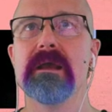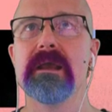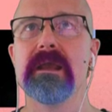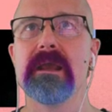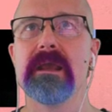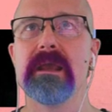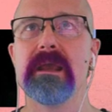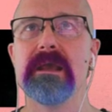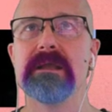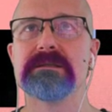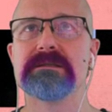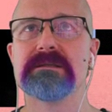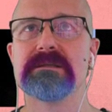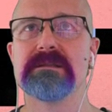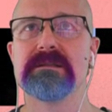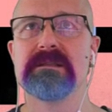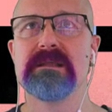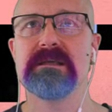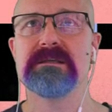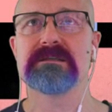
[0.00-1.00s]
It's
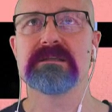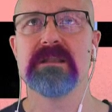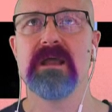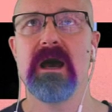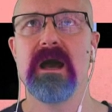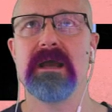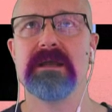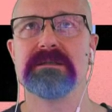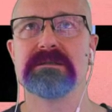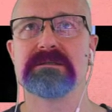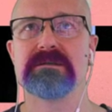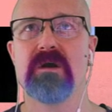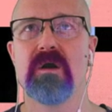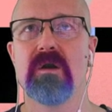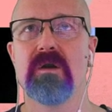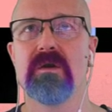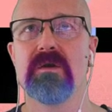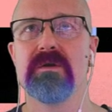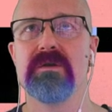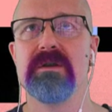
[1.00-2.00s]
these lines
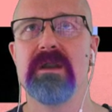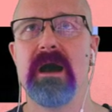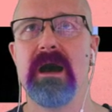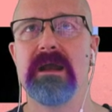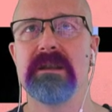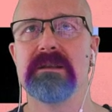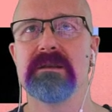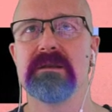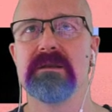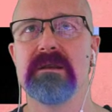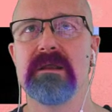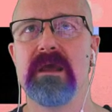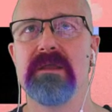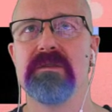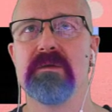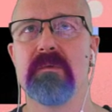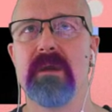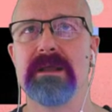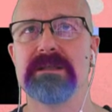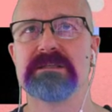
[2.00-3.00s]
are not in
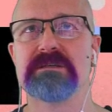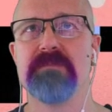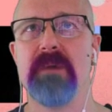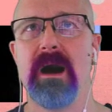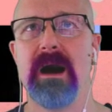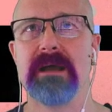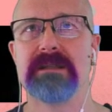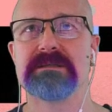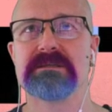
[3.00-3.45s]
the right spots.